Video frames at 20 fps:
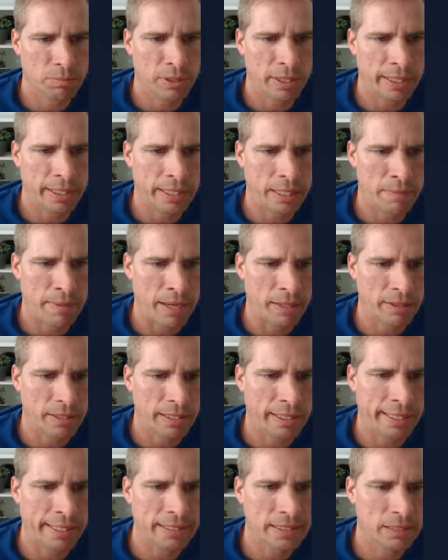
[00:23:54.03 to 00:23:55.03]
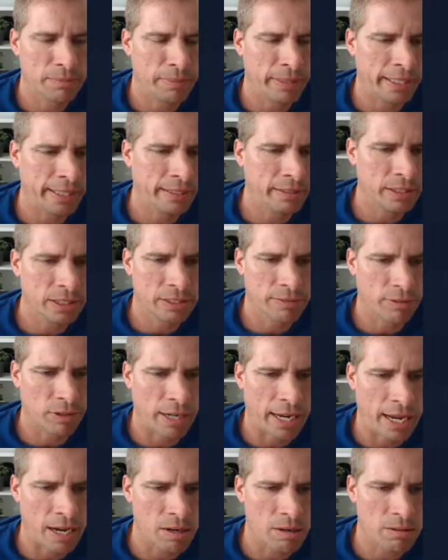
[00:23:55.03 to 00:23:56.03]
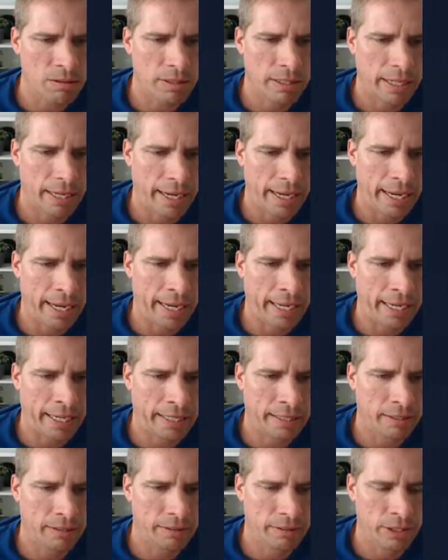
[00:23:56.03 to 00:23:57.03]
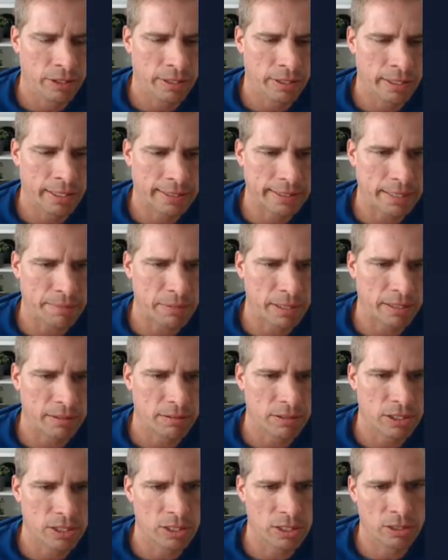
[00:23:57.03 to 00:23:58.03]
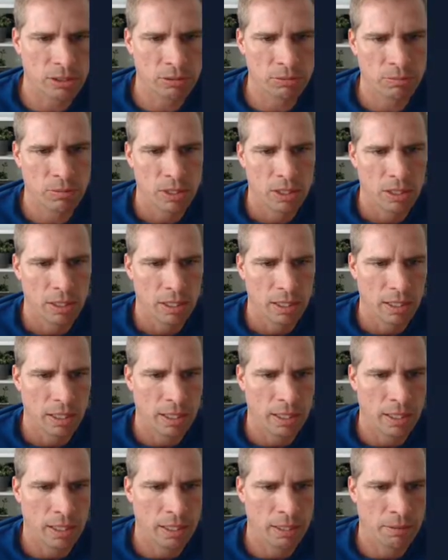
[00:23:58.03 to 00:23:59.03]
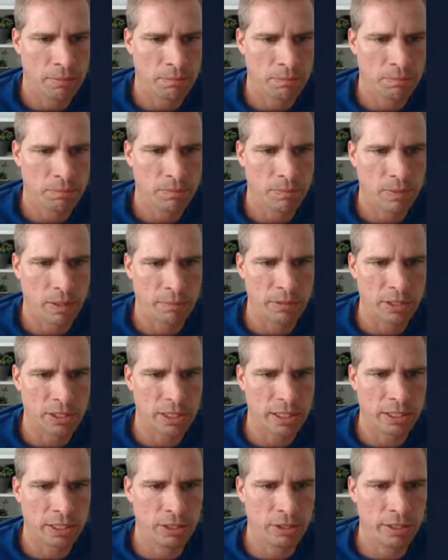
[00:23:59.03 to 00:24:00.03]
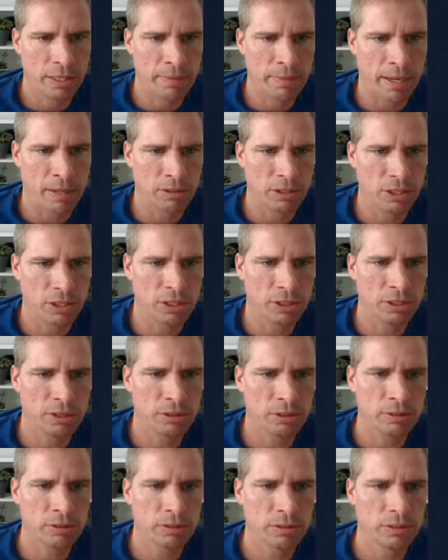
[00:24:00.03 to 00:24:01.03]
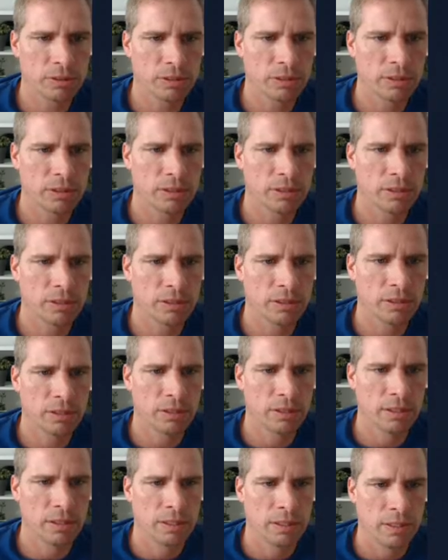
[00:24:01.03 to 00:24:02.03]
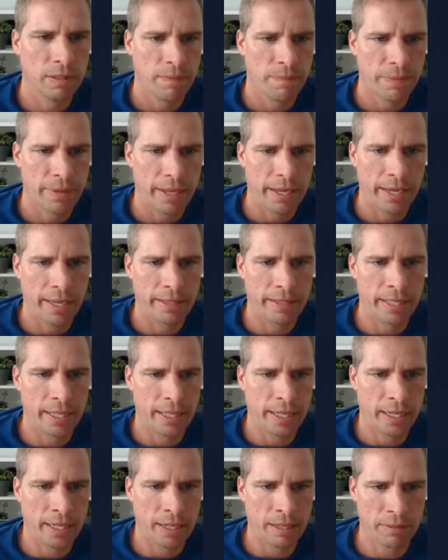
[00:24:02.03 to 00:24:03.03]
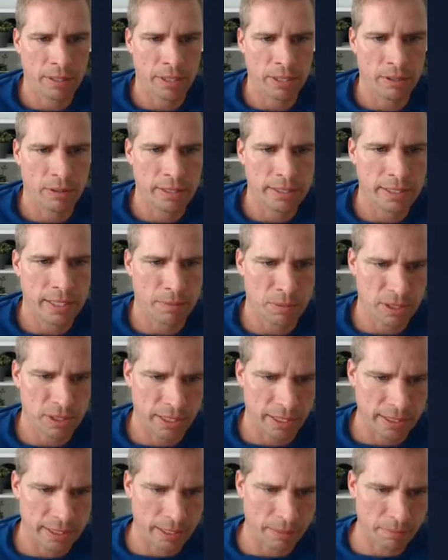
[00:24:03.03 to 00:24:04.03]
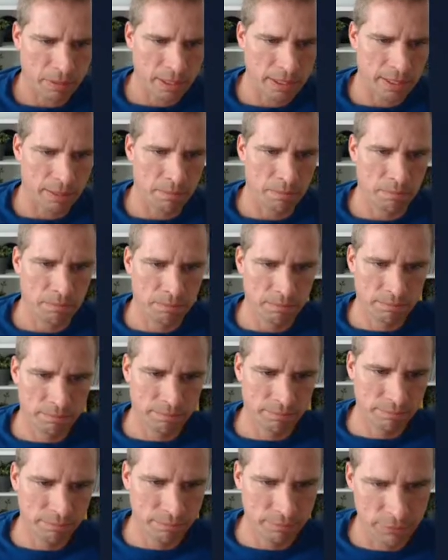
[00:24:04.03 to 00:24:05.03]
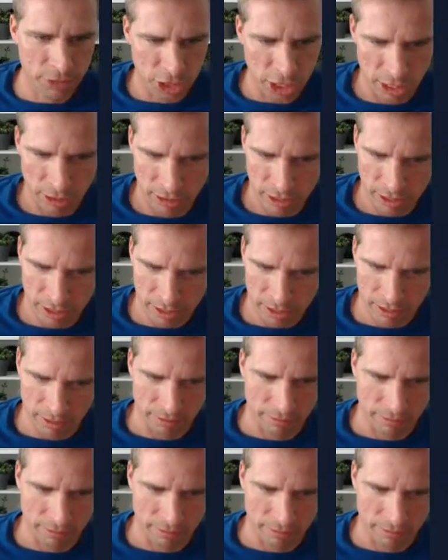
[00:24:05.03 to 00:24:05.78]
in the amount that it needs to be just for now, and you can accept it. So I'm just going to do the amount due, and then I'm going to do a 10% tip because I'm generous.